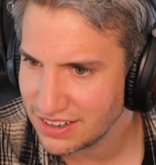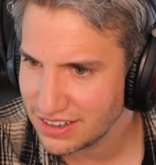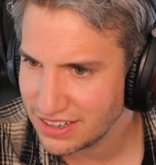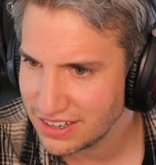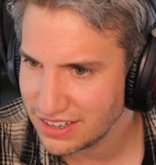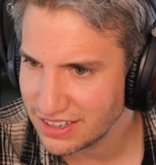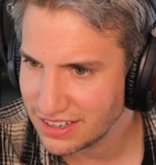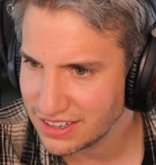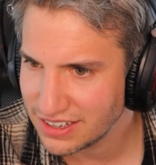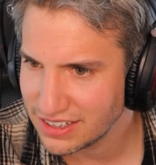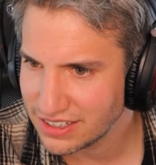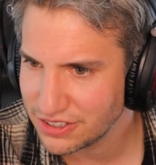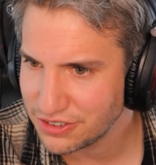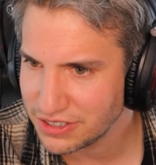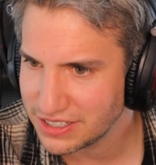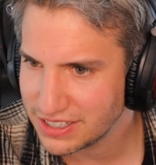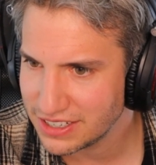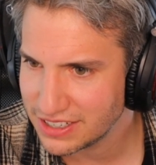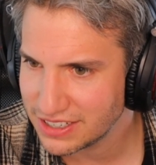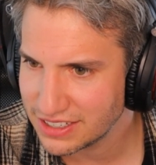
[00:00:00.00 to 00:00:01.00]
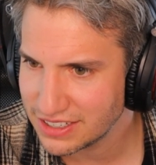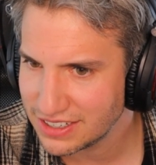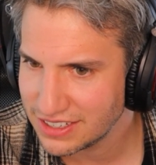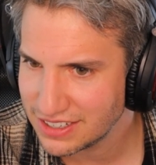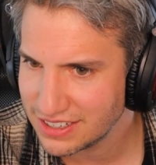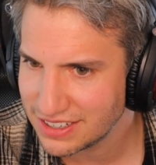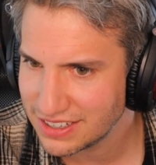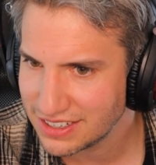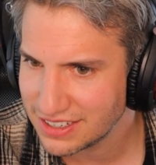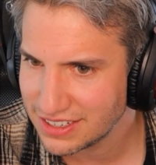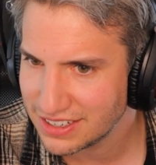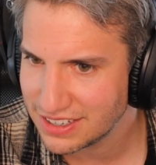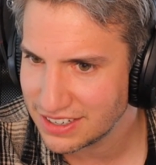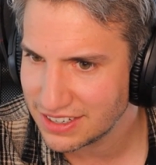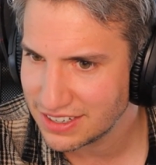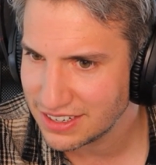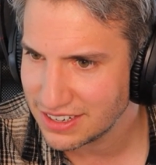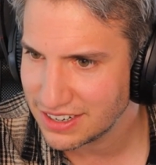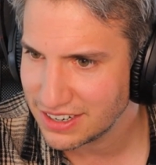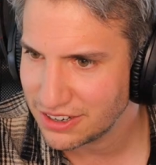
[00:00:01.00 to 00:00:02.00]
Anything interesting?
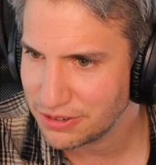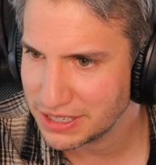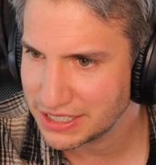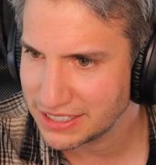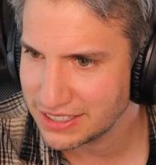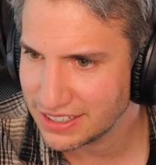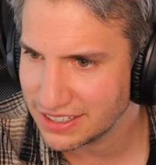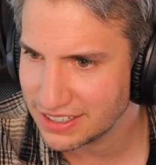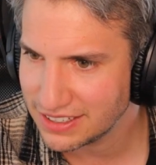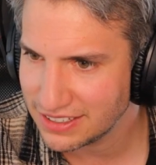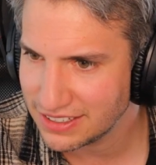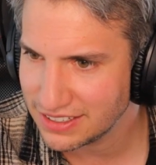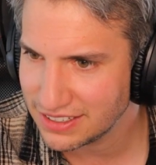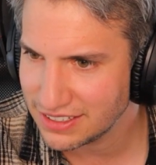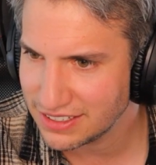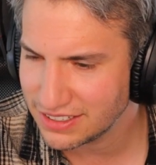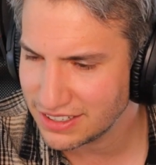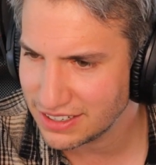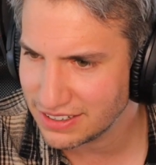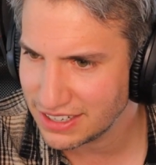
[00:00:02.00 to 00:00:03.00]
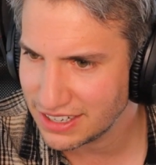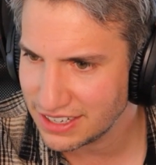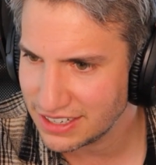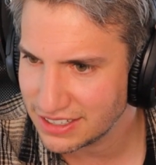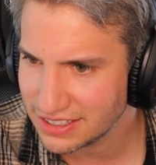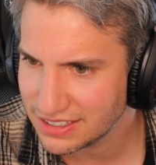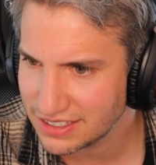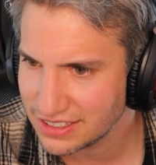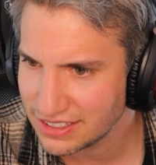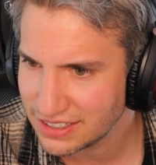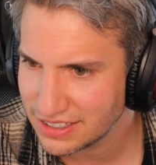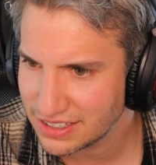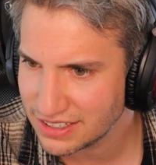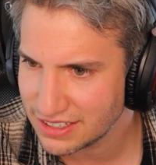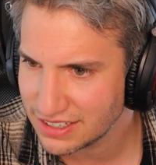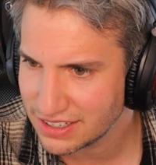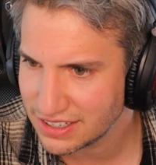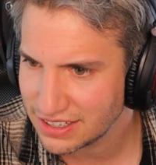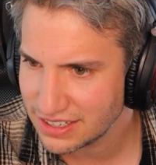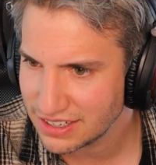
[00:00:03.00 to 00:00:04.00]
Rectangle, downlight.
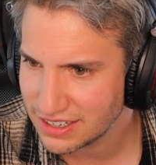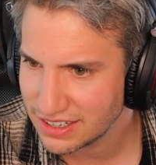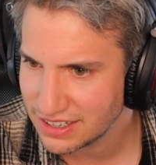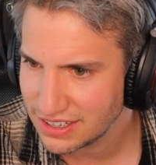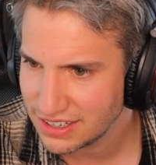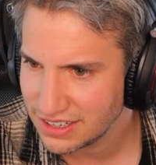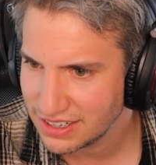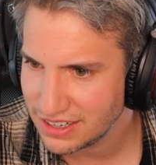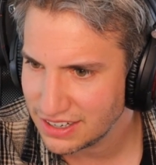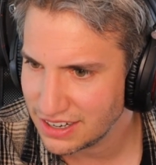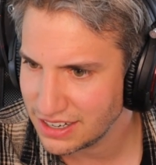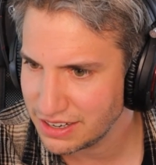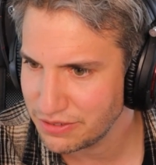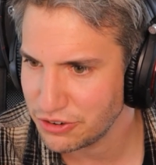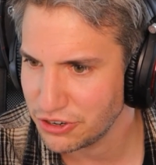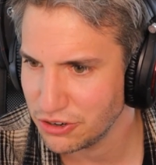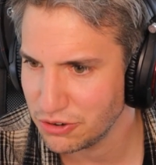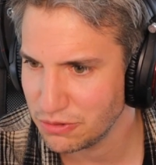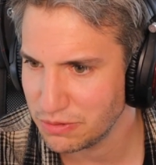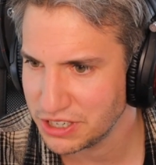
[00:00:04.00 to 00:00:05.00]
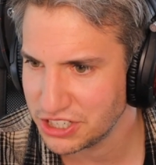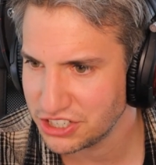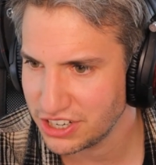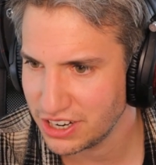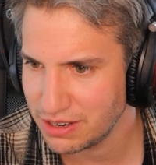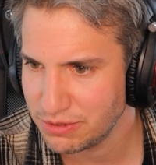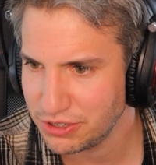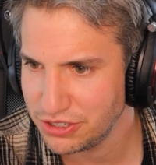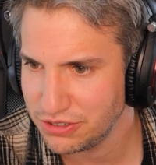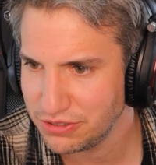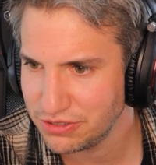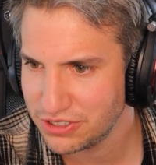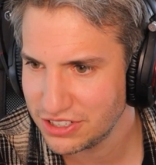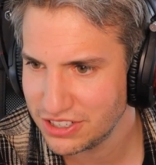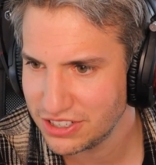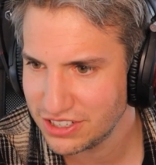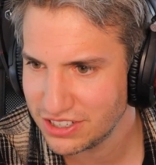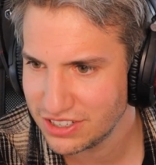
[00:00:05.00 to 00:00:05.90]
I never know which type to use.